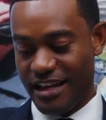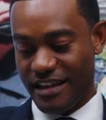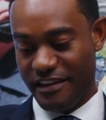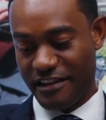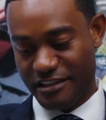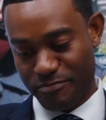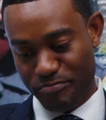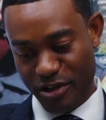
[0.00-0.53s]

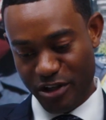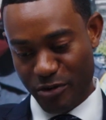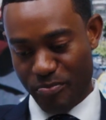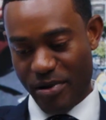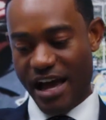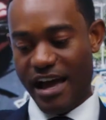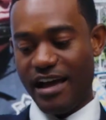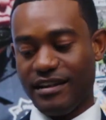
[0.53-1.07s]
This bill
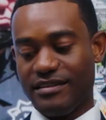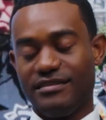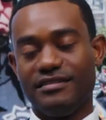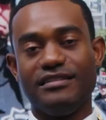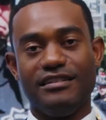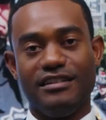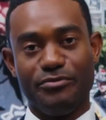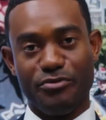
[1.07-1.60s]
passed
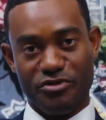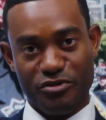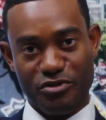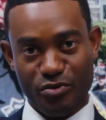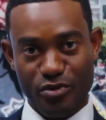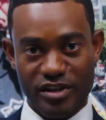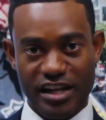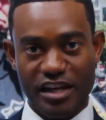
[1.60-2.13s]
Senate with a
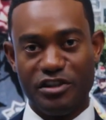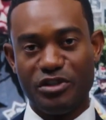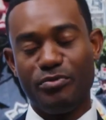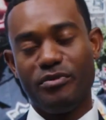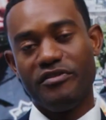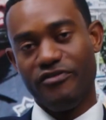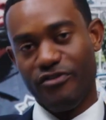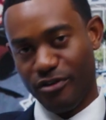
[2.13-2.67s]

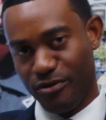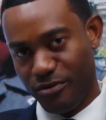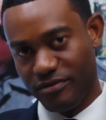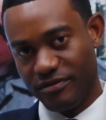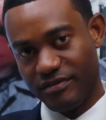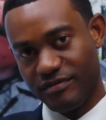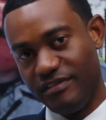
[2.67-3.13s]
28-1 vote.